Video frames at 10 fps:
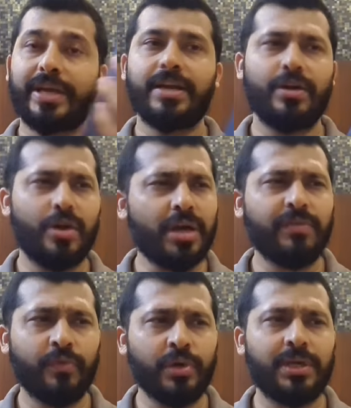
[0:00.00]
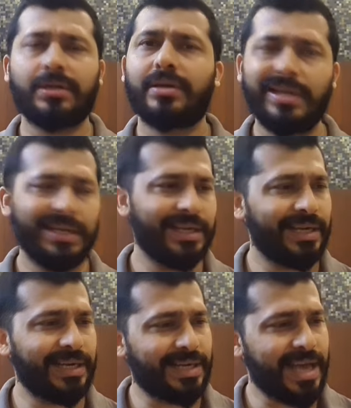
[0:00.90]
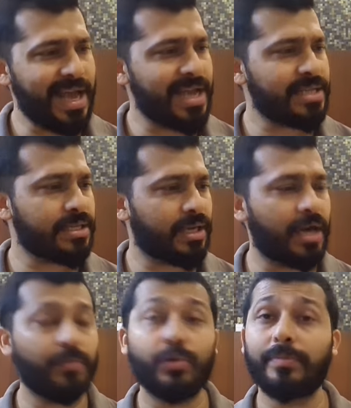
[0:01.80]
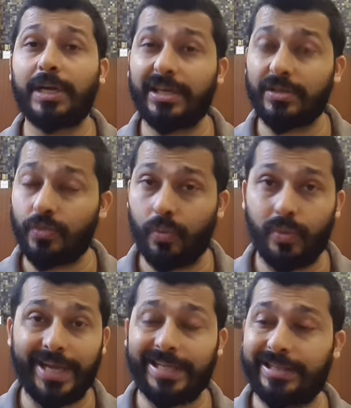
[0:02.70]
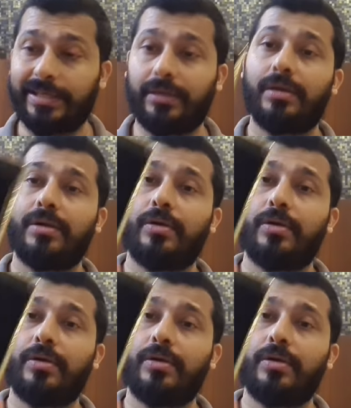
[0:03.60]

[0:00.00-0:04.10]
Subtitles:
Okay, not wood. It has a cardboard, but it is very thick.